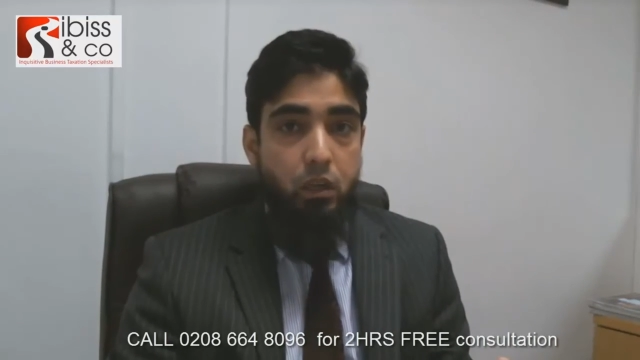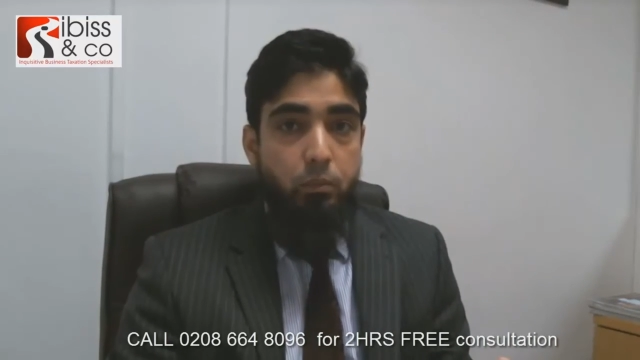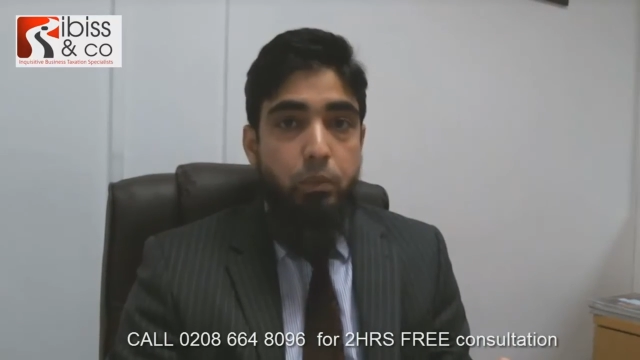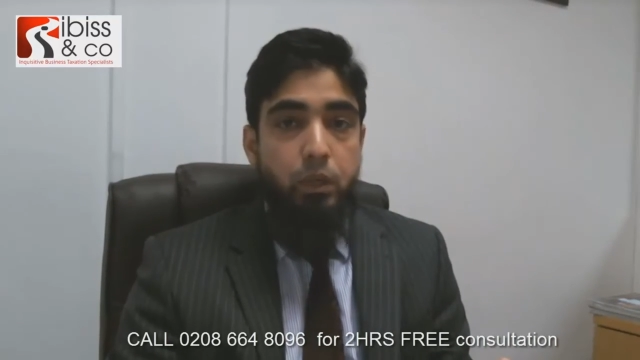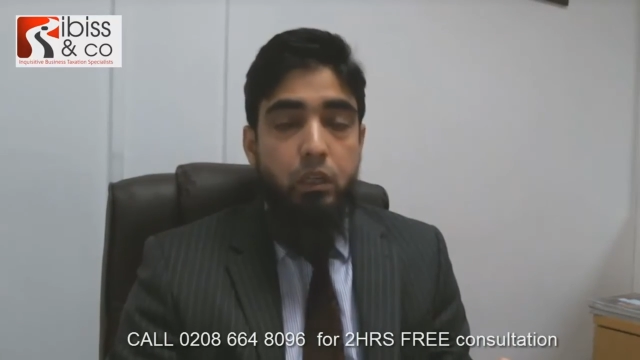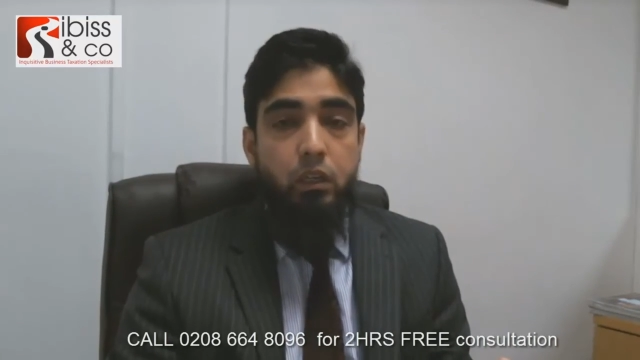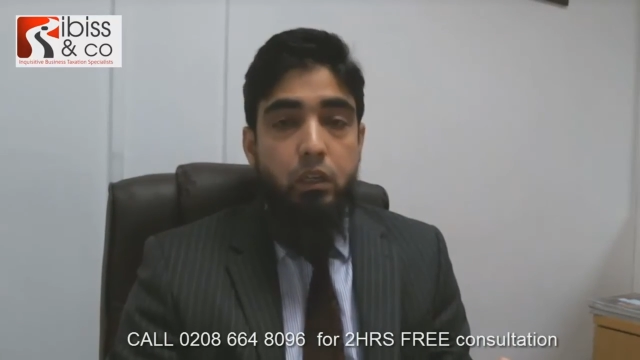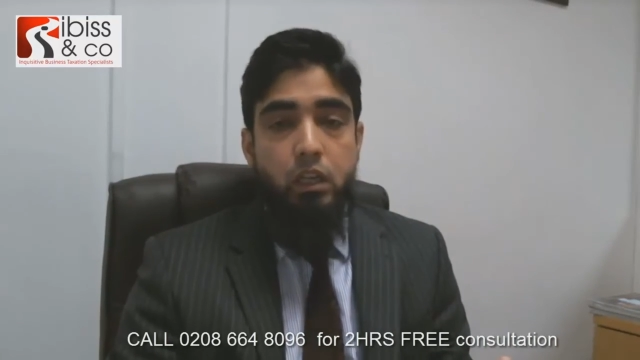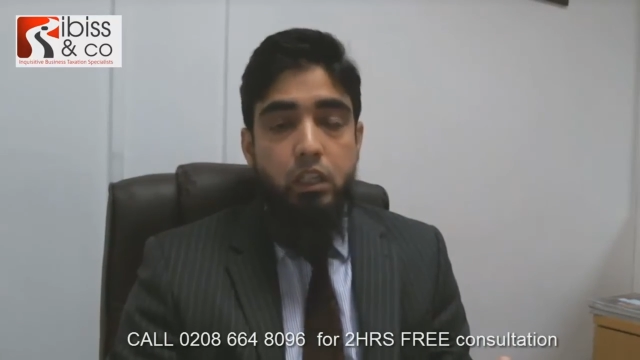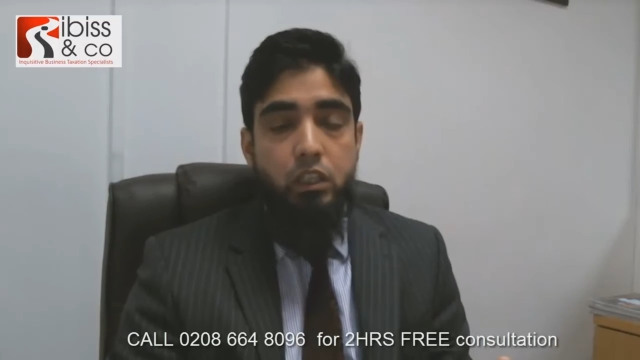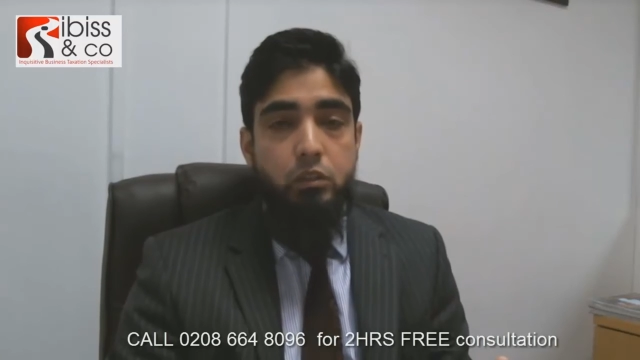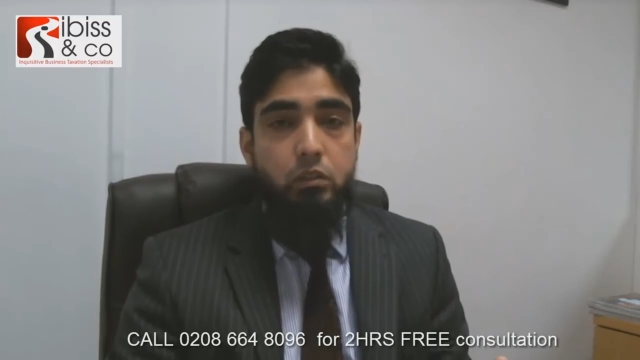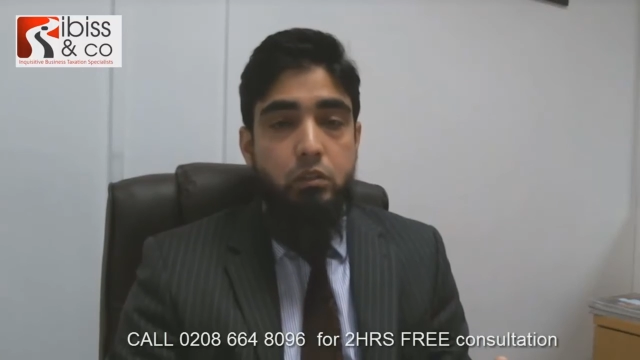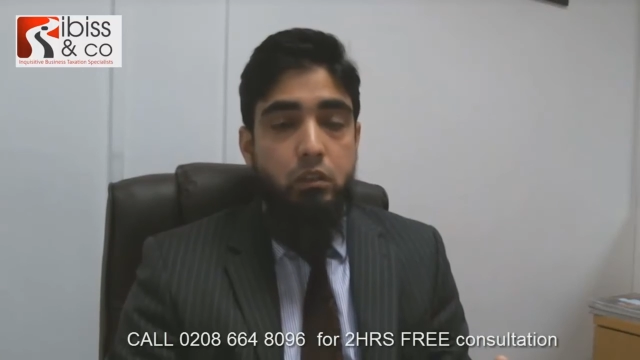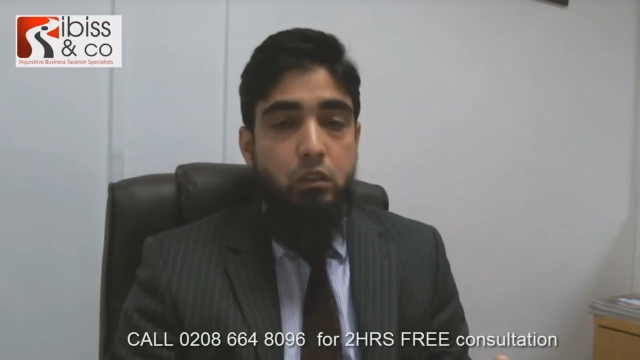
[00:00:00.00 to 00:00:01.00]
But
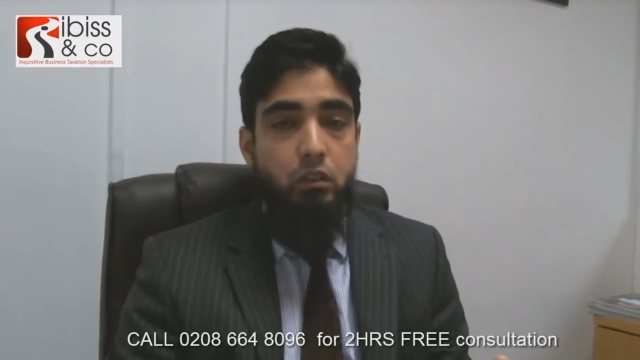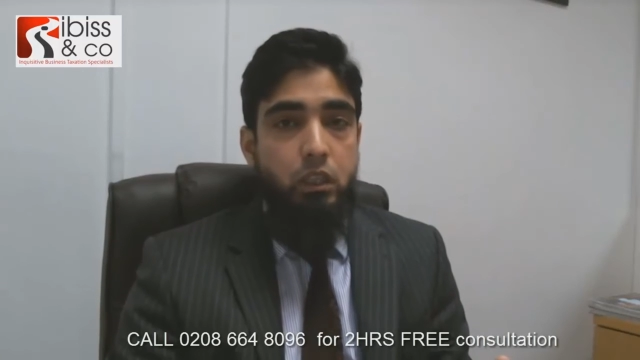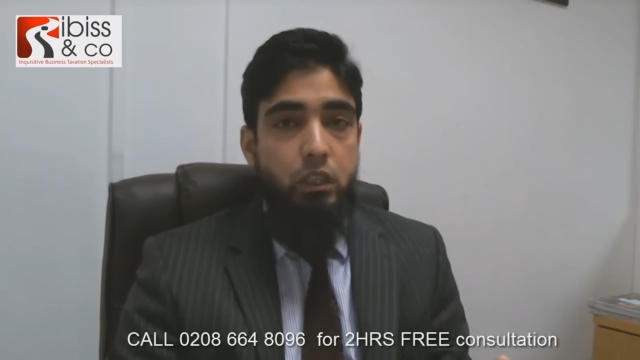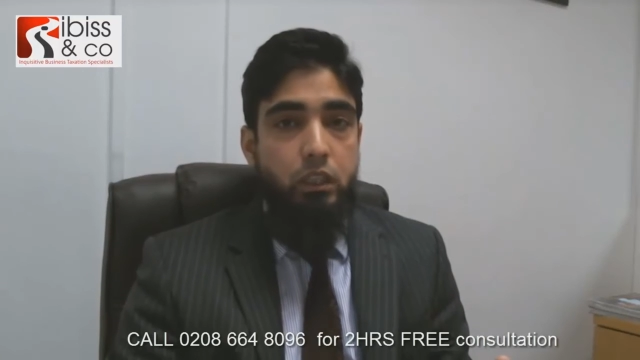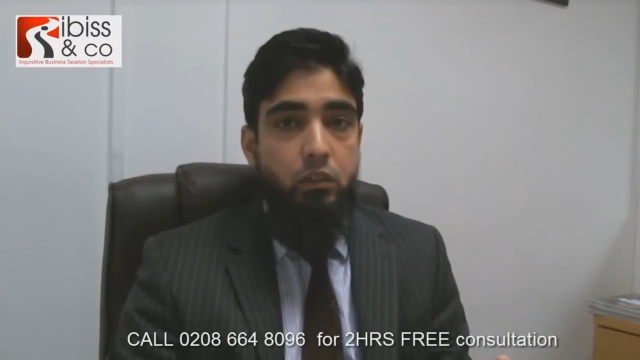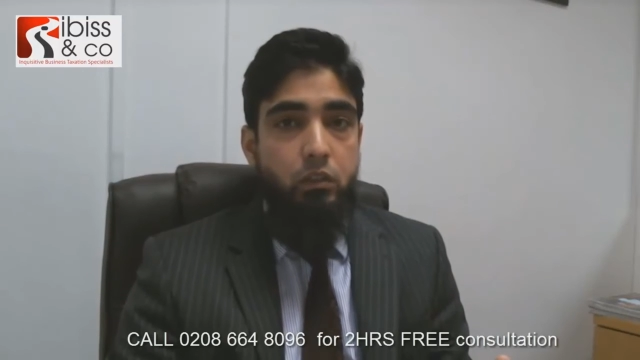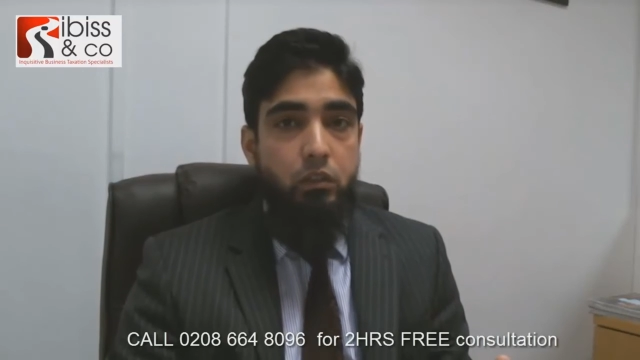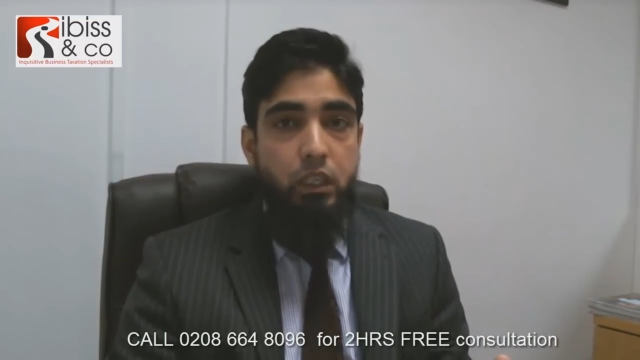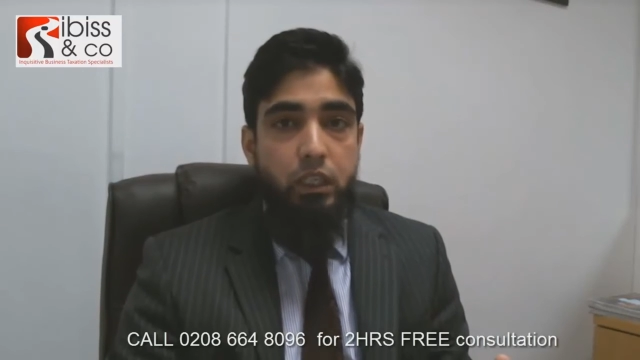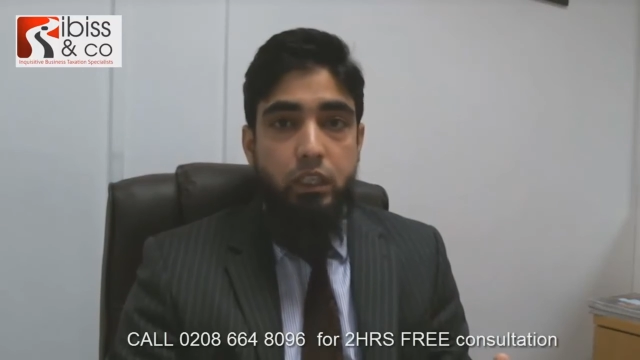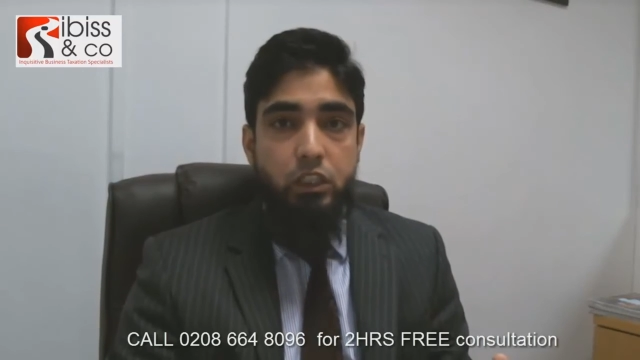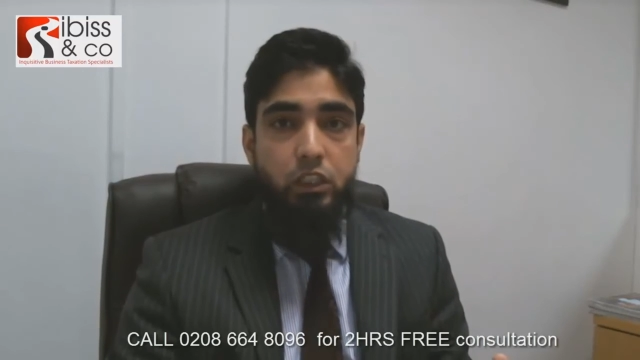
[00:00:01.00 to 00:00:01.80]
like